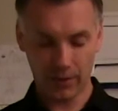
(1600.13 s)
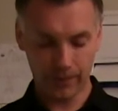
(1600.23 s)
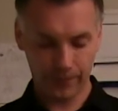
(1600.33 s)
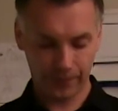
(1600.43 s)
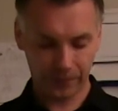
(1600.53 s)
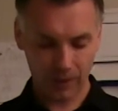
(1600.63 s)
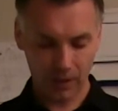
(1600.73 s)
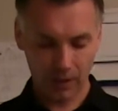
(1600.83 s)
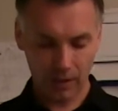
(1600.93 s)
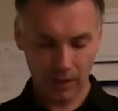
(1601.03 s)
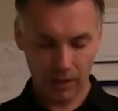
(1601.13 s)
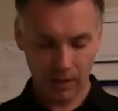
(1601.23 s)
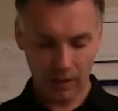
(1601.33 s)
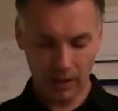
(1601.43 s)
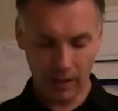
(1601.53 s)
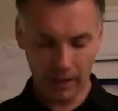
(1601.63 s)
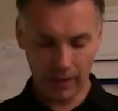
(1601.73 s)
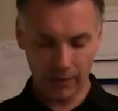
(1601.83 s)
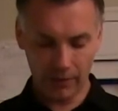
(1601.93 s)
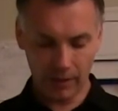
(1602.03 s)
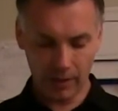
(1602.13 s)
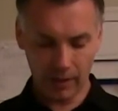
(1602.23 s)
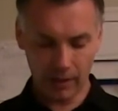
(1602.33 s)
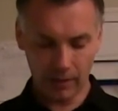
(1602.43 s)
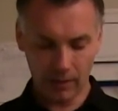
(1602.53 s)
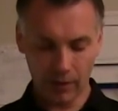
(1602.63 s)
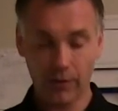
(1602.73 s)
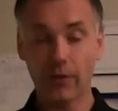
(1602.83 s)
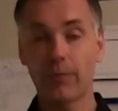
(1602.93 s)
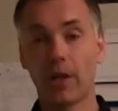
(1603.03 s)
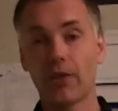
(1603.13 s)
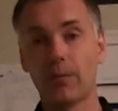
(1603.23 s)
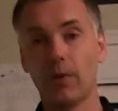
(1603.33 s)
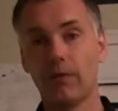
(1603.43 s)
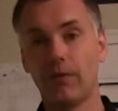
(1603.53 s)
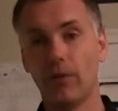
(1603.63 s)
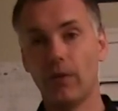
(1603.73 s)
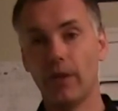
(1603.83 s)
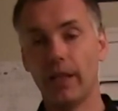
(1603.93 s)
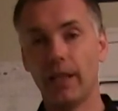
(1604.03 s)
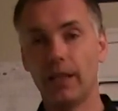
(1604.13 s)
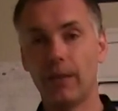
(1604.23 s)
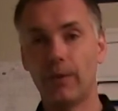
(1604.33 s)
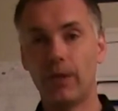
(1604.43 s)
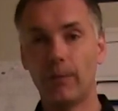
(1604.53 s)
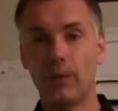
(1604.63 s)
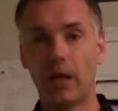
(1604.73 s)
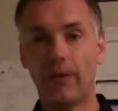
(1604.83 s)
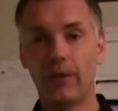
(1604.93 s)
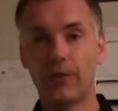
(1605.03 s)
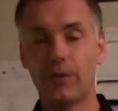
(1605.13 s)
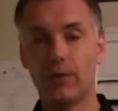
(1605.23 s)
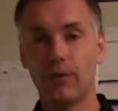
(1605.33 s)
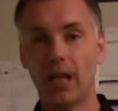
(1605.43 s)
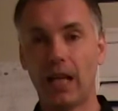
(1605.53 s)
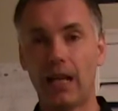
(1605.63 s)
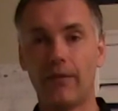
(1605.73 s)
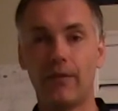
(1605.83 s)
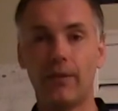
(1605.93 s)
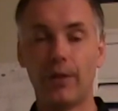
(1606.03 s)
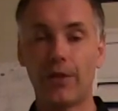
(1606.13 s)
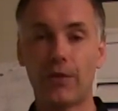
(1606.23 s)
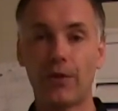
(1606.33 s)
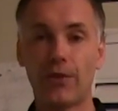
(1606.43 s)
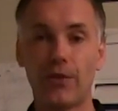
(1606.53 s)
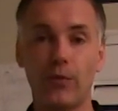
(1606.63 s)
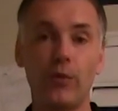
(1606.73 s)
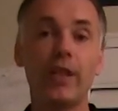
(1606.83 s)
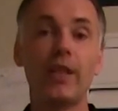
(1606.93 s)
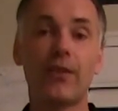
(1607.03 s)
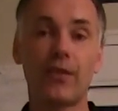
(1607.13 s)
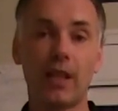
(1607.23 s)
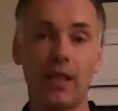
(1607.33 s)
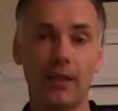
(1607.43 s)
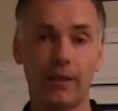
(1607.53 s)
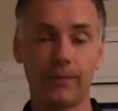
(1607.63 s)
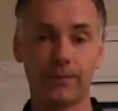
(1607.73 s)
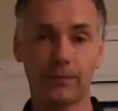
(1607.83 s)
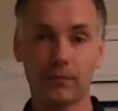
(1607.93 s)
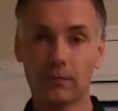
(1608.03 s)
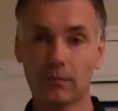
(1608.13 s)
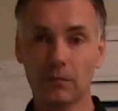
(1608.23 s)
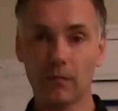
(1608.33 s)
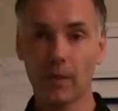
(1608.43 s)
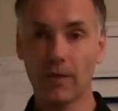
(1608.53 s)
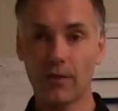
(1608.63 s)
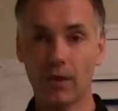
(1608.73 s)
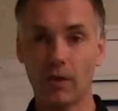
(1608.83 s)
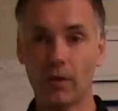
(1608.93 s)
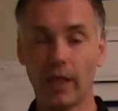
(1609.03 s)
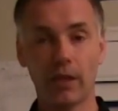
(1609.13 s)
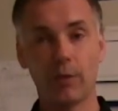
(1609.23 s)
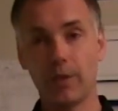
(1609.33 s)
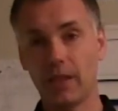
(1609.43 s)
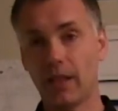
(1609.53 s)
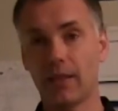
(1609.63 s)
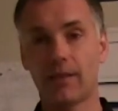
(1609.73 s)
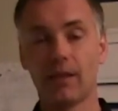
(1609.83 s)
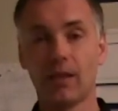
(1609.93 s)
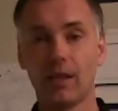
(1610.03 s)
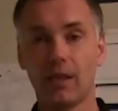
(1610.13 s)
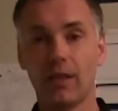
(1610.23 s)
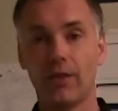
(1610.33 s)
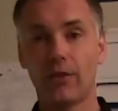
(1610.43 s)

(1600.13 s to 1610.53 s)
then. And also it's possible for a WDM driver to have resources reassigned. So that could be that a